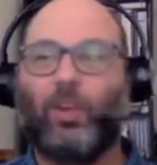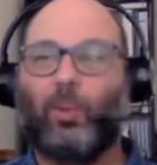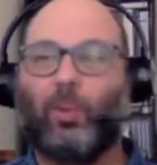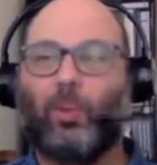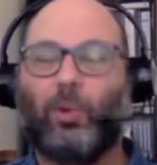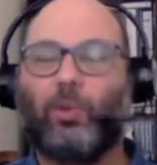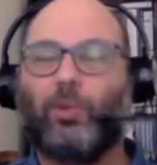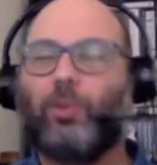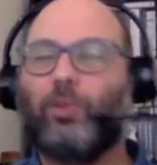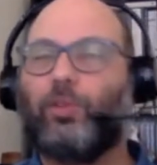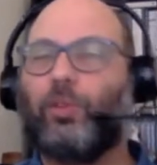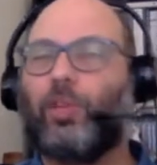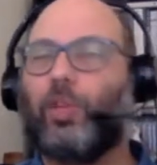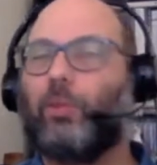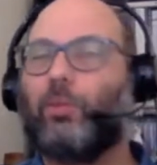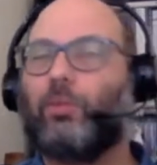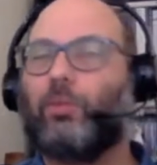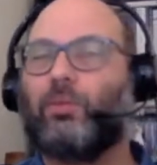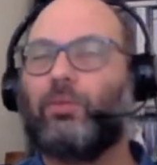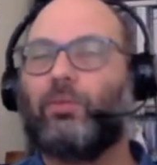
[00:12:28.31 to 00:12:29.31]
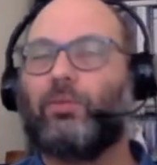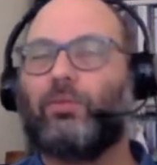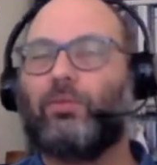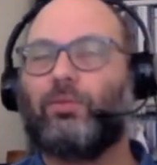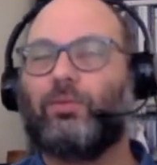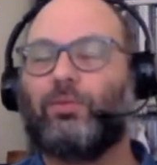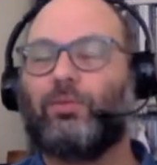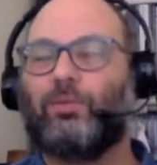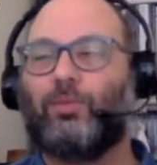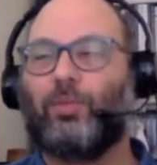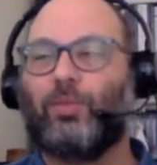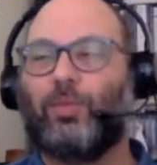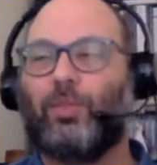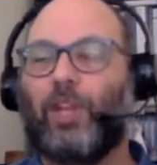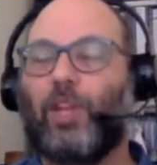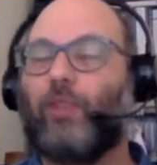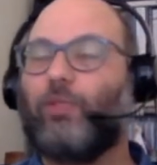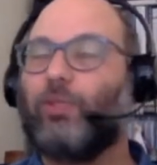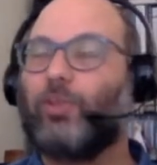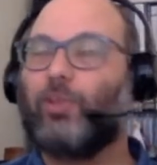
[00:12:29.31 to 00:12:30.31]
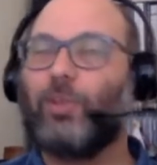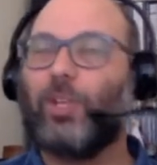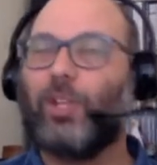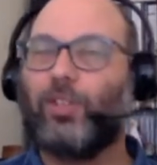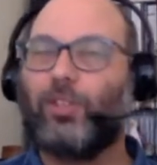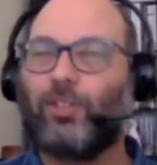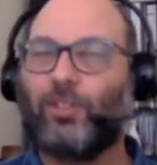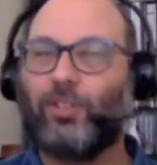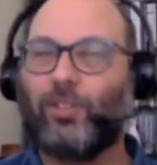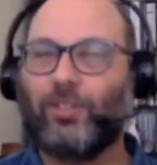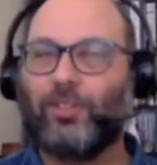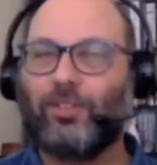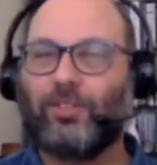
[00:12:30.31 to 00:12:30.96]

Both of them die from cancer.